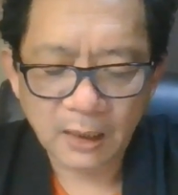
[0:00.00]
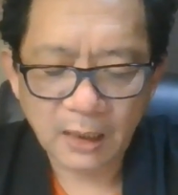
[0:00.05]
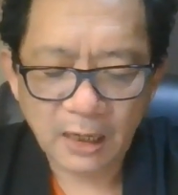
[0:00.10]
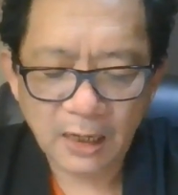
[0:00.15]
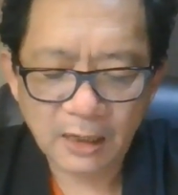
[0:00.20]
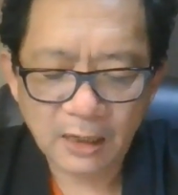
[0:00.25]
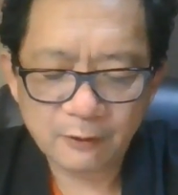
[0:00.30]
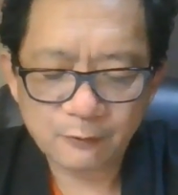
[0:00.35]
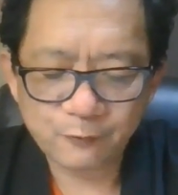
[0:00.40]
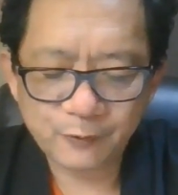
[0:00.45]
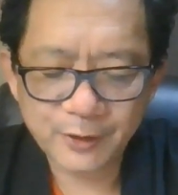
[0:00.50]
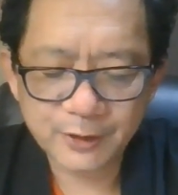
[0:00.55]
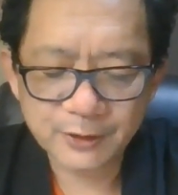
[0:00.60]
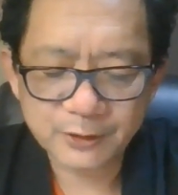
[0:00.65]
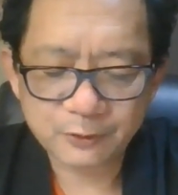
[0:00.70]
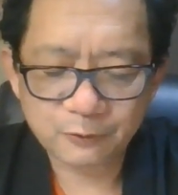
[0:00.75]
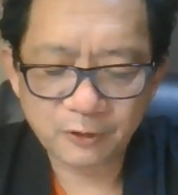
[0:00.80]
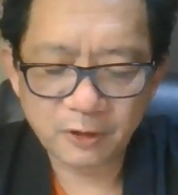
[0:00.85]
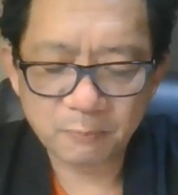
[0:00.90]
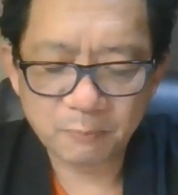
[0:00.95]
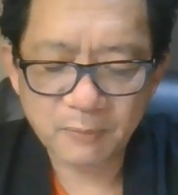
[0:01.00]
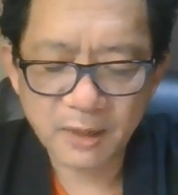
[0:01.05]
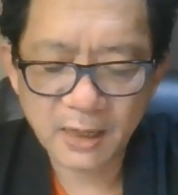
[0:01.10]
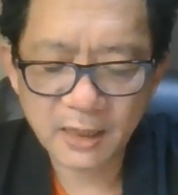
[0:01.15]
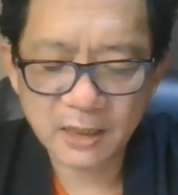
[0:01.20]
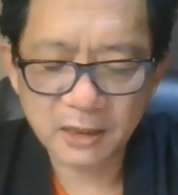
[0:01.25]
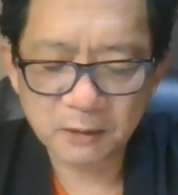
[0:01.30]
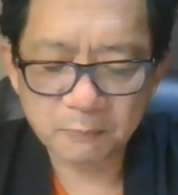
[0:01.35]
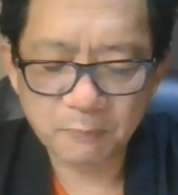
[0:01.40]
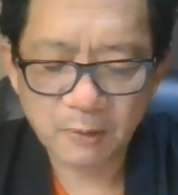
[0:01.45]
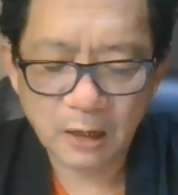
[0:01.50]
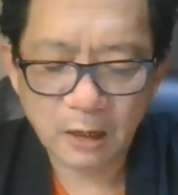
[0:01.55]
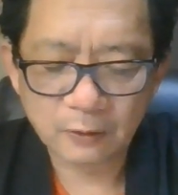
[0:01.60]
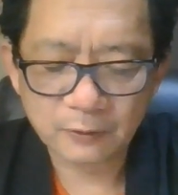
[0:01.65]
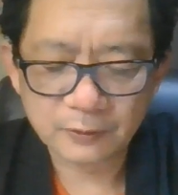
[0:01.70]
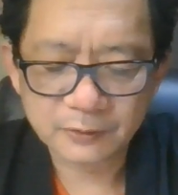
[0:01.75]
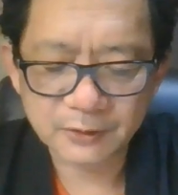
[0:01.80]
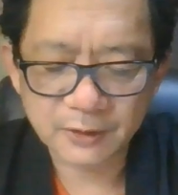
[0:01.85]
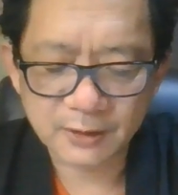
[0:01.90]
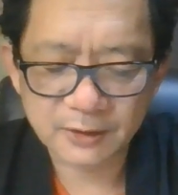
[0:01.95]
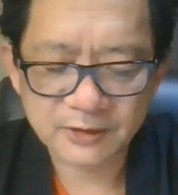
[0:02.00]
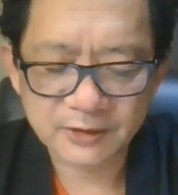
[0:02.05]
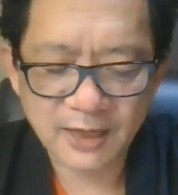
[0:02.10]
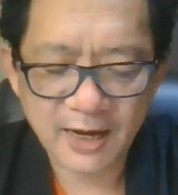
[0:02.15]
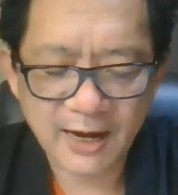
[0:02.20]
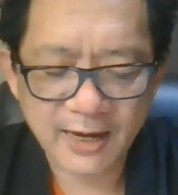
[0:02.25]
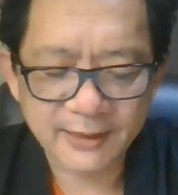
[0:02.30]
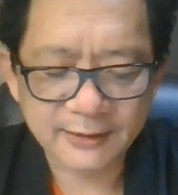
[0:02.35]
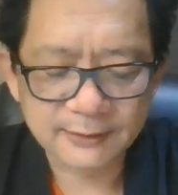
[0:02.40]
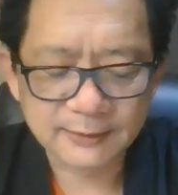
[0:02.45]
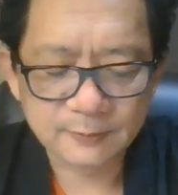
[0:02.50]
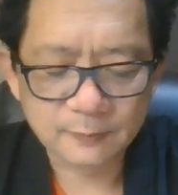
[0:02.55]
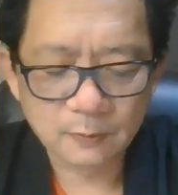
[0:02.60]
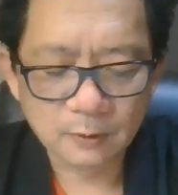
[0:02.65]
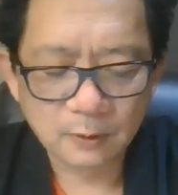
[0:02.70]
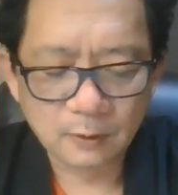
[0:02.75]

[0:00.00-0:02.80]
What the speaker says: and with remarkable success.